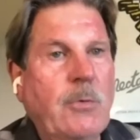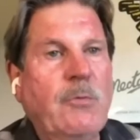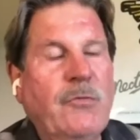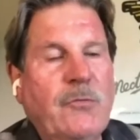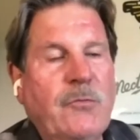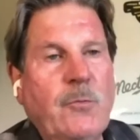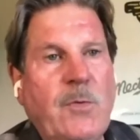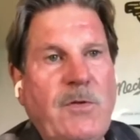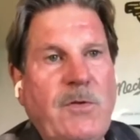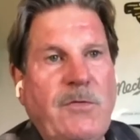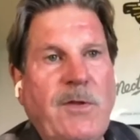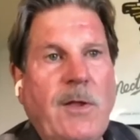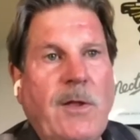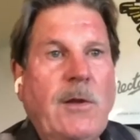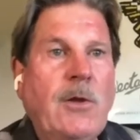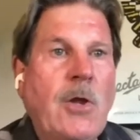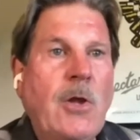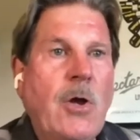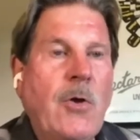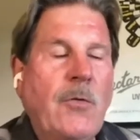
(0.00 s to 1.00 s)
It was Winty
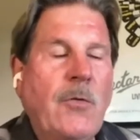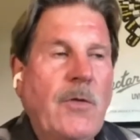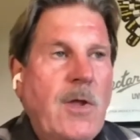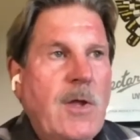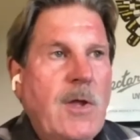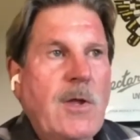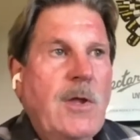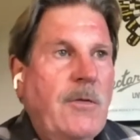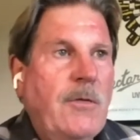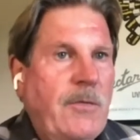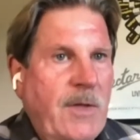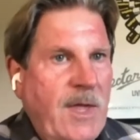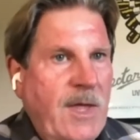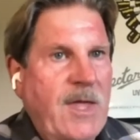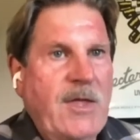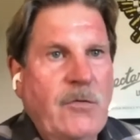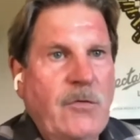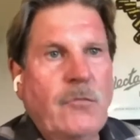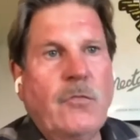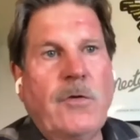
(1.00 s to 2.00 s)
clone. They
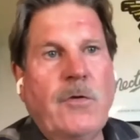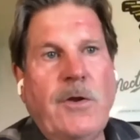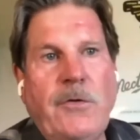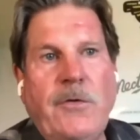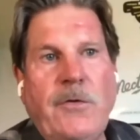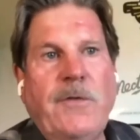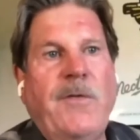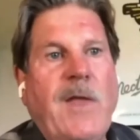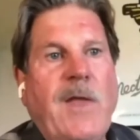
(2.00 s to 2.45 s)
heat treated it.